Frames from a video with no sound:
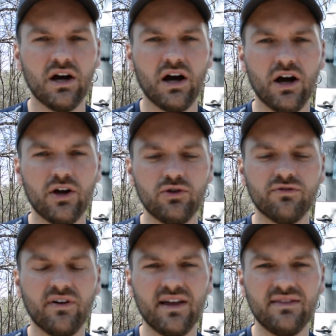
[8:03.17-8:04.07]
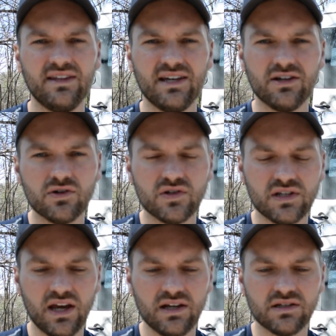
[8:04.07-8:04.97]
You'll find the
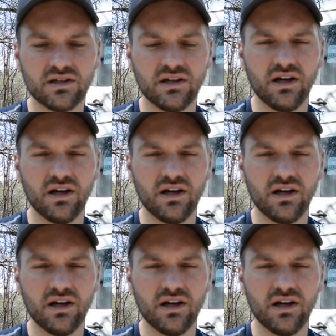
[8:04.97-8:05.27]
Interstate